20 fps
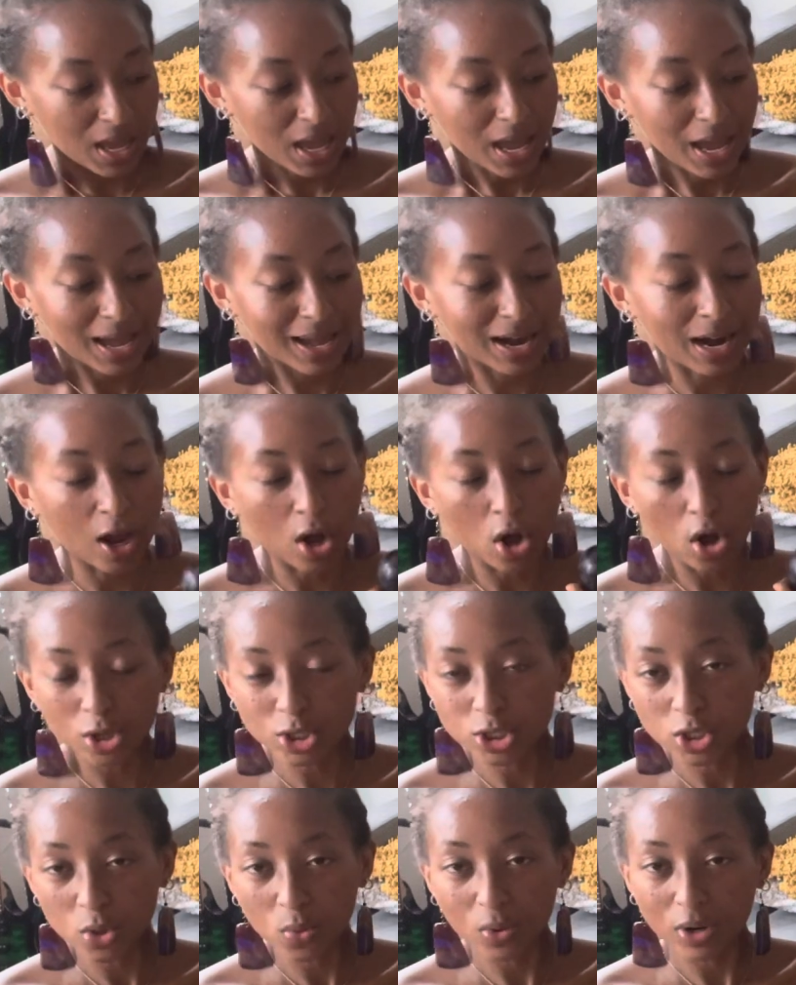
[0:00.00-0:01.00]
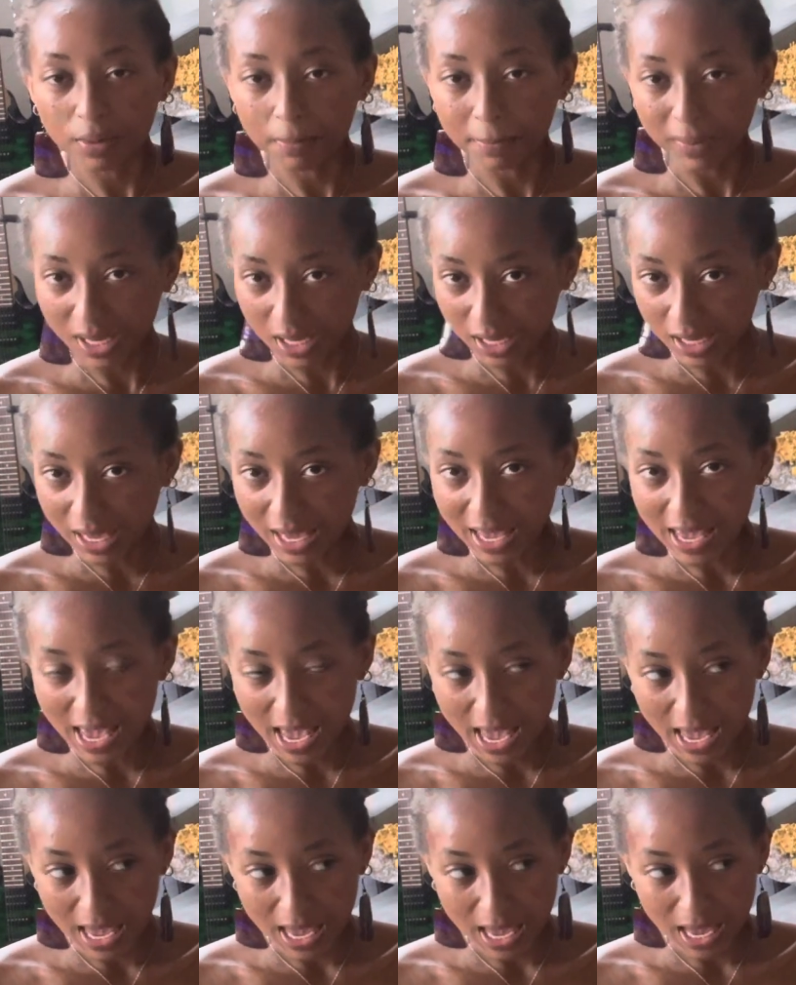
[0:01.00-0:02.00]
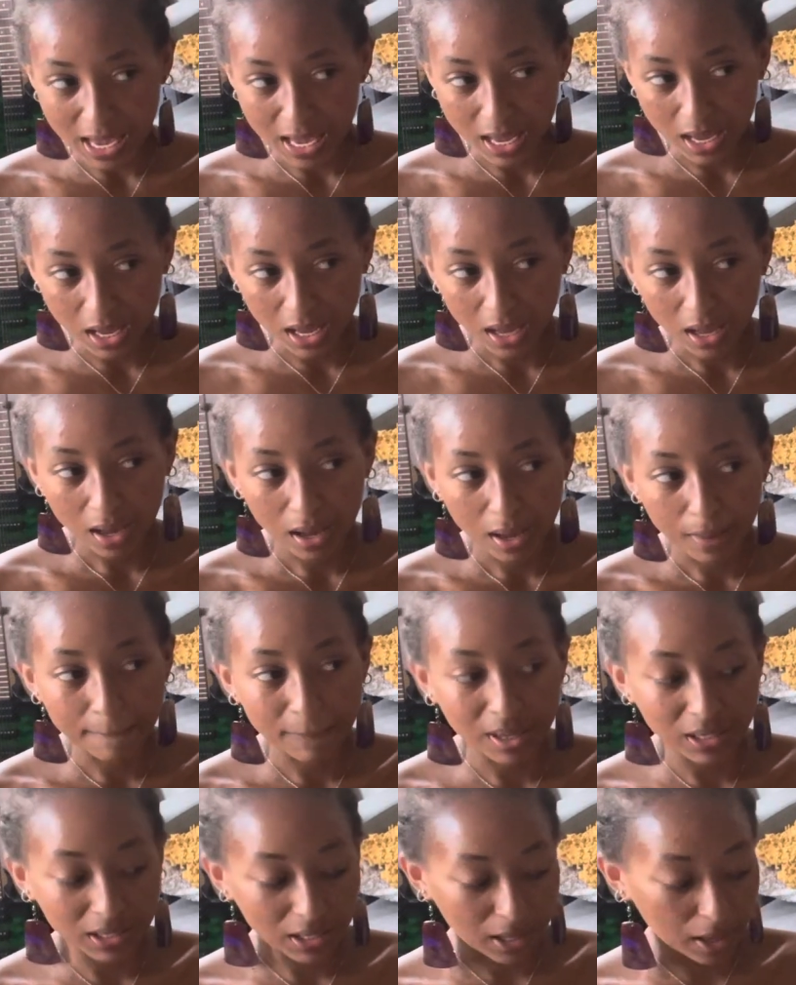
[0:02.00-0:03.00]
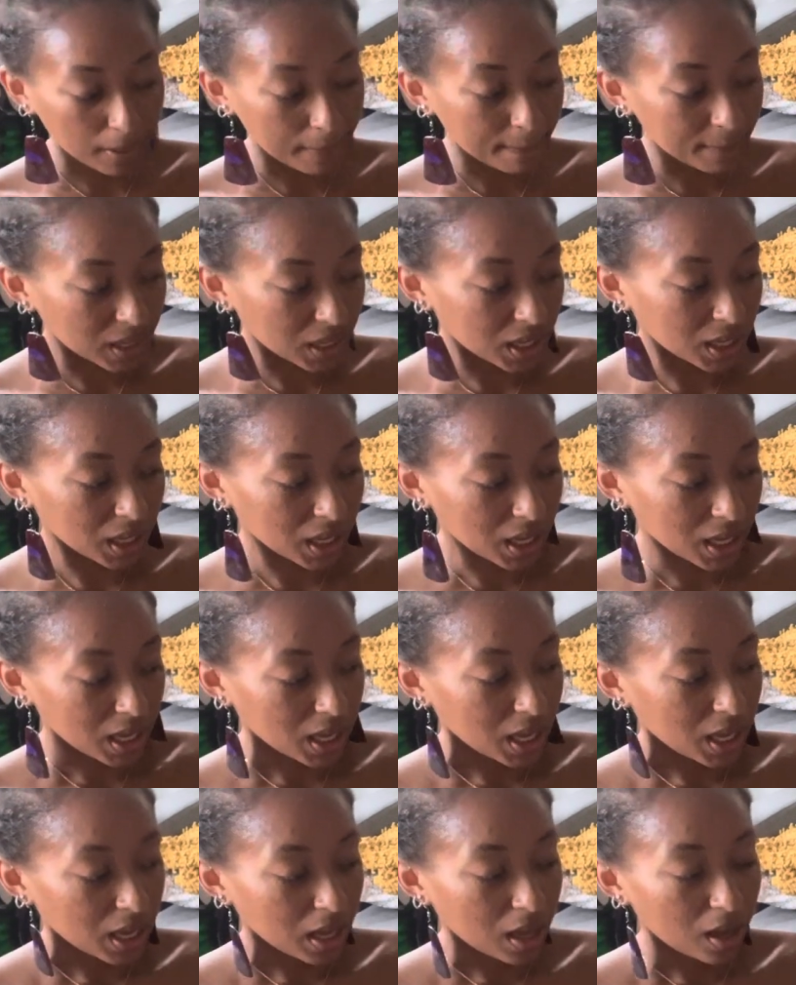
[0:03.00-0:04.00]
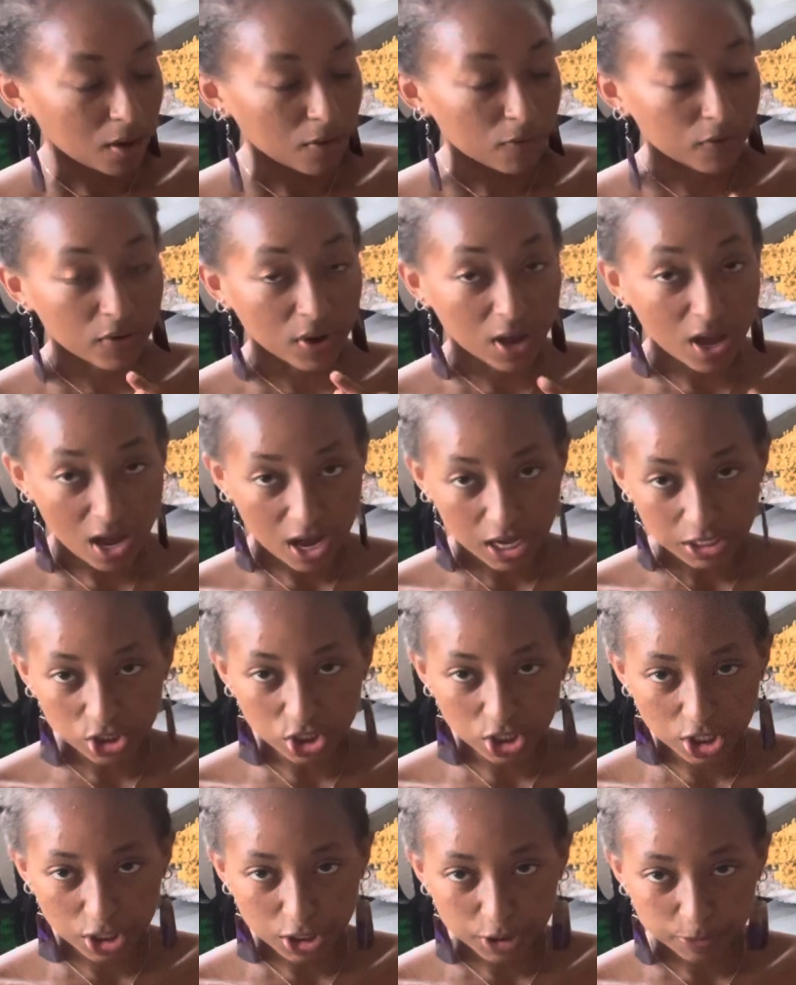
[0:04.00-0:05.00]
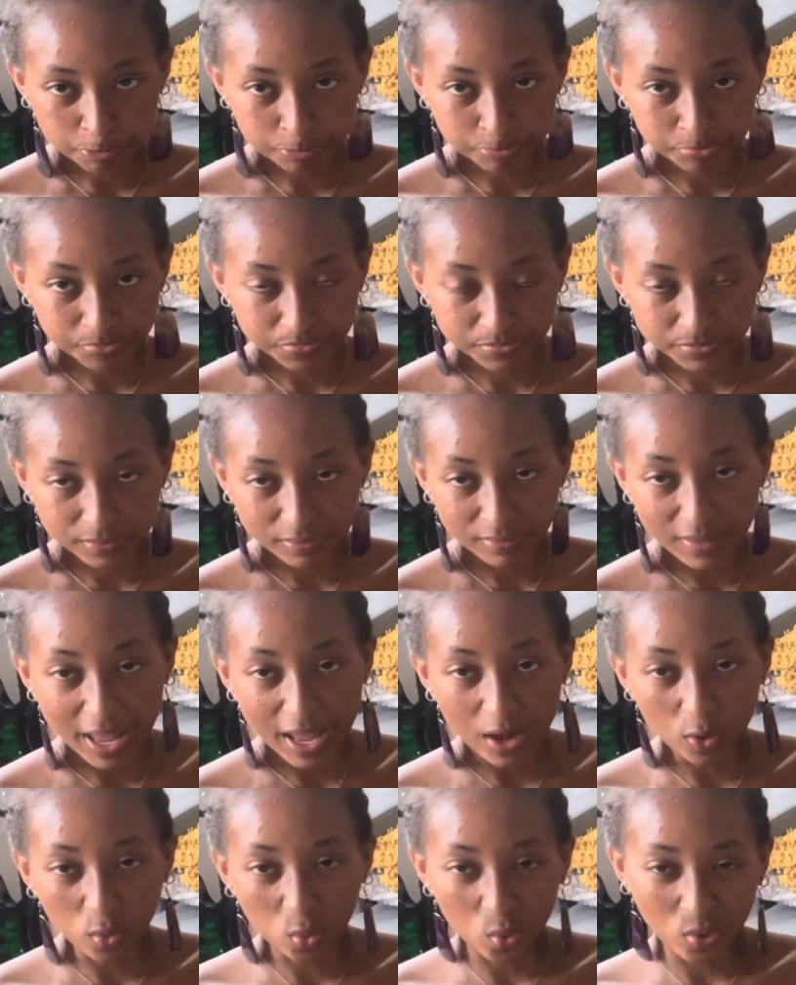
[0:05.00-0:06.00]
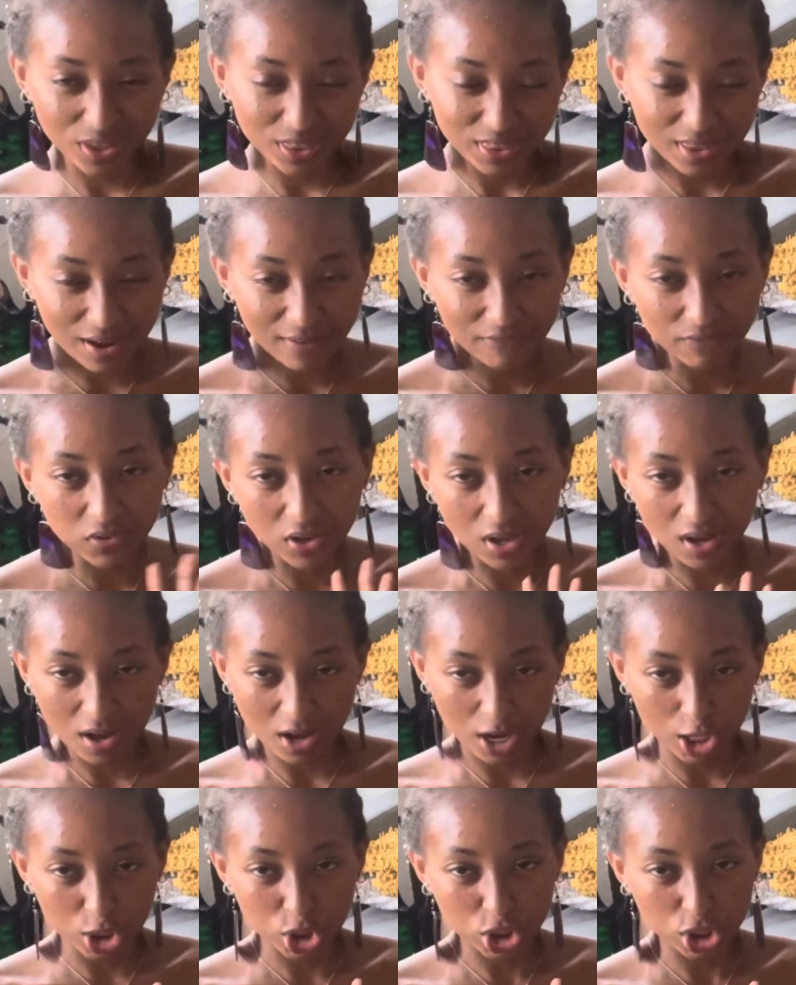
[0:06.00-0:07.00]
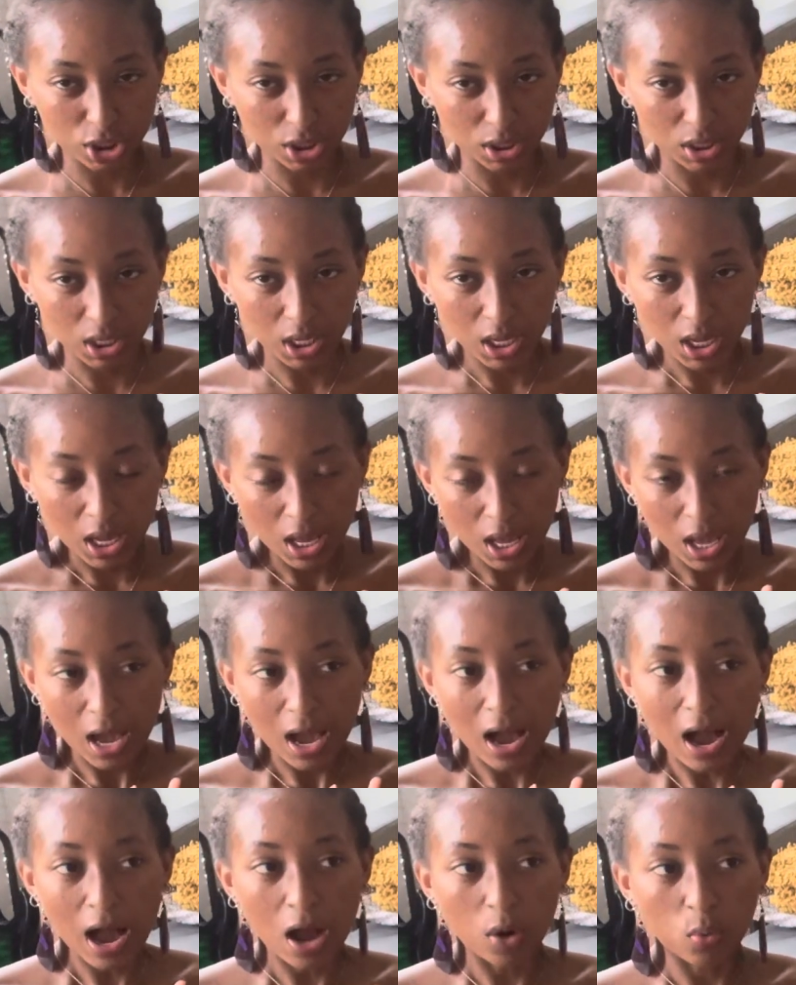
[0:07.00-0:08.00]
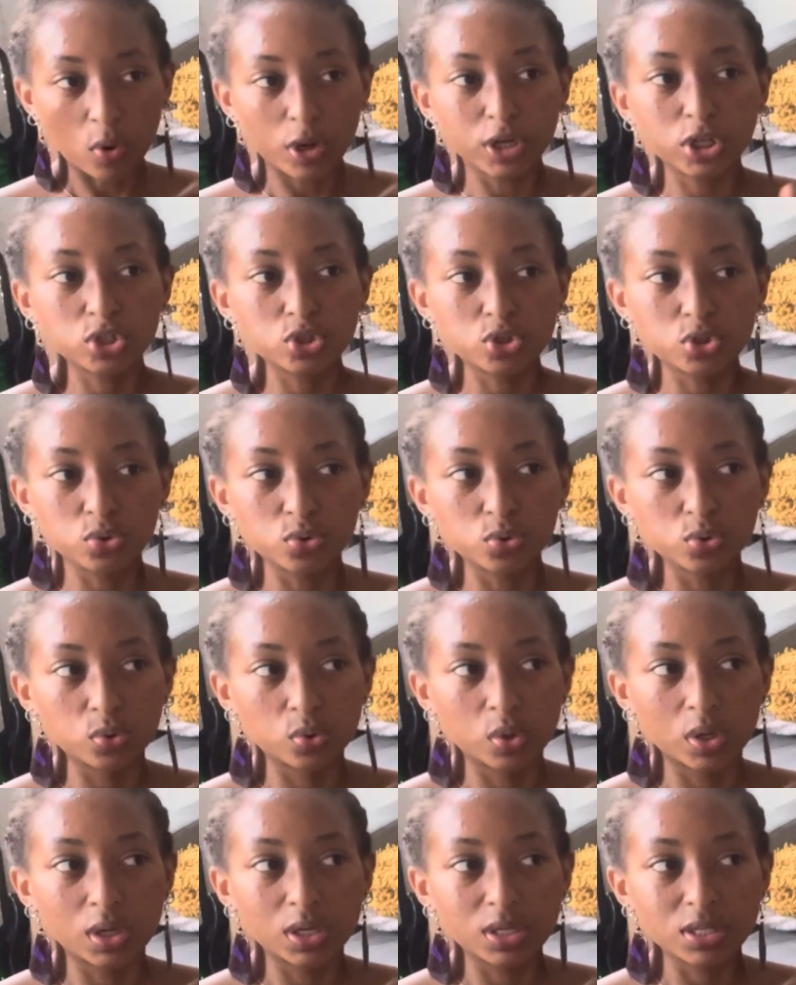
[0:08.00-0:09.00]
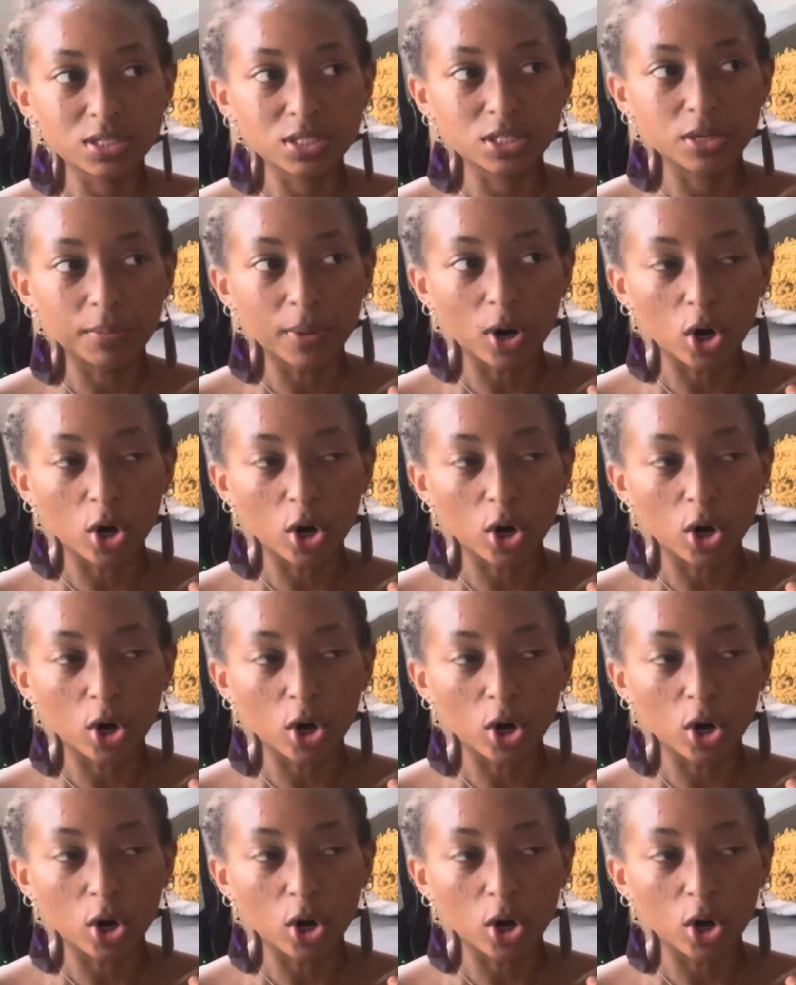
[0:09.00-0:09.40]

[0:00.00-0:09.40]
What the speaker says: And I also want to make a plum focaccia, and with that focaccia, I want to do some